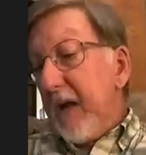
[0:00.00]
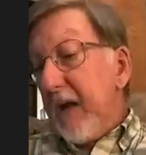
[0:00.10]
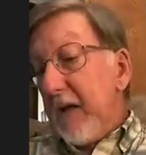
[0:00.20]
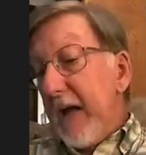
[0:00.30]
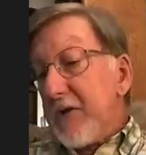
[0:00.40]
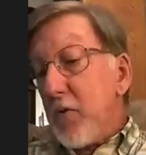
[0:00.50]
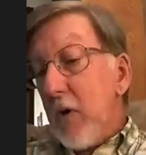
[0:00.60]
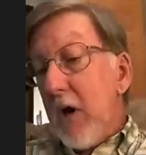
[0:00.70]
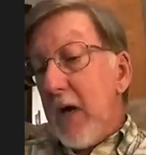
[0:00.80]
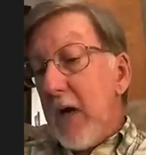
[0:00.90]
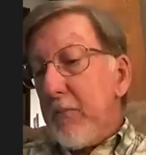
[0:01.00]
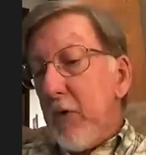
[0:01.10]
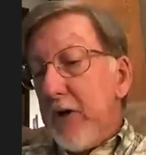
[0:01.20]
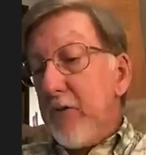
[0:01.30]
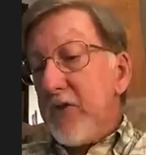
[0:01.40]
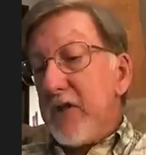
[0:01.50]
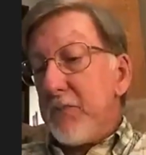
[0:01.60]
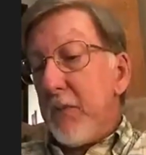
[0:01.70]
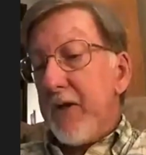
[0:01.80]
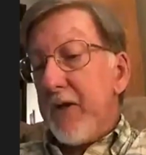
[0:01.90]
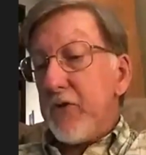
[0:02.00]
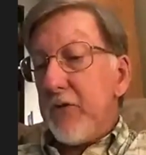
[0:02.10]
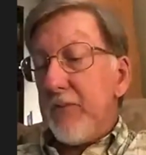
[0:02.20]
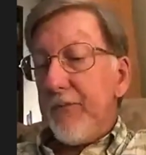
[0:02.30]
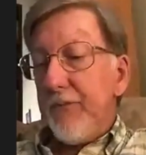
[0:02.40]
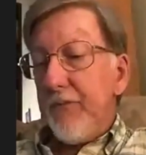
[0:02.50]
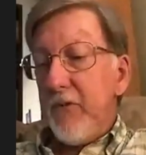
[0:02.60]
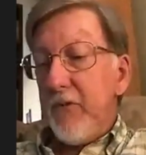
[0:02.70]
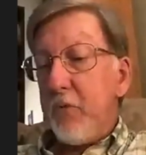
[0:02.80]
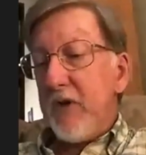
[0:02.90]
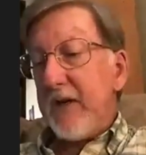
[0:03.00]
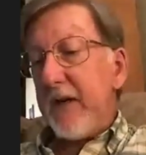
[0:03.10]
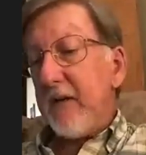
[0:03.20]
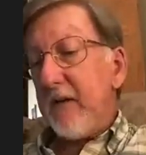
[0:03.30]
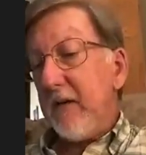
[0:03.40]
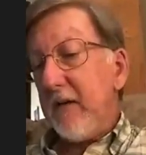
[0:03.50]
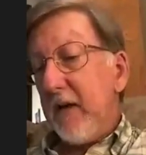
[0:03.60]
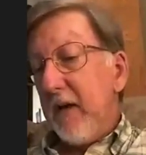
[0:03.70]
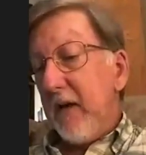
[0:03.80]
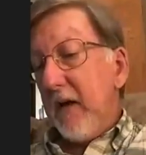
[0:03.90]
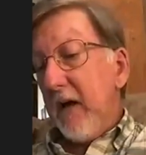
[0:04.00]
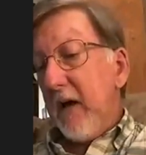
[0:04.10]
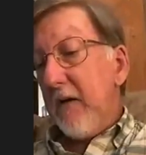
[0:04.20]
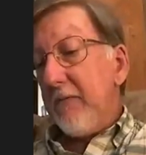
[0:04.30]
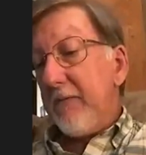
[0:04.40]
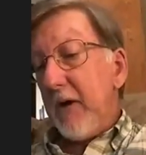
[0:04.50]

Alachua Audubon used to sponsor the printing of